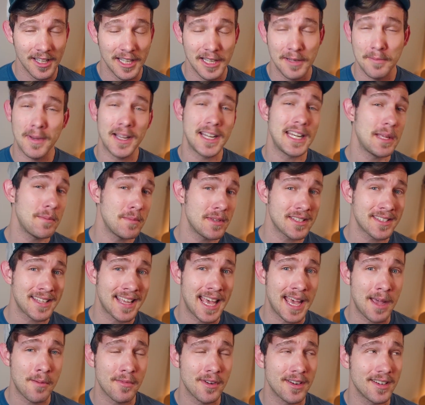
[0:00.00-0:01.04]
My name is
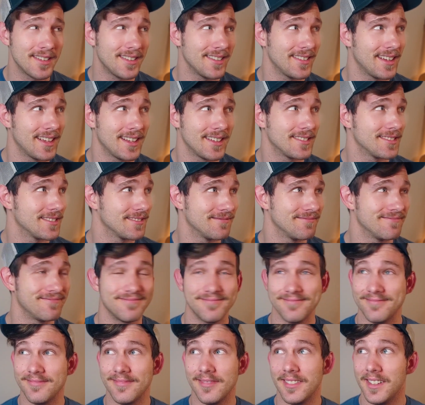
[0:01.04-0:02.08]
Cameron, and
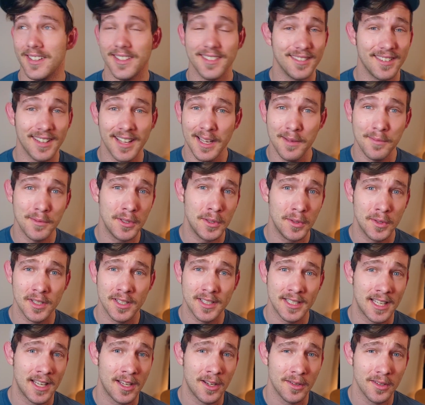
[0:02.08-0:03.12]
I'm new to
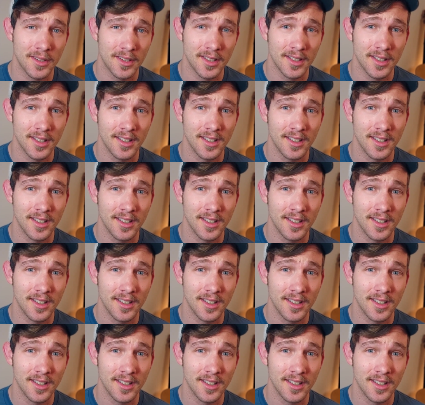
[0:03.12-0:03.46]
town.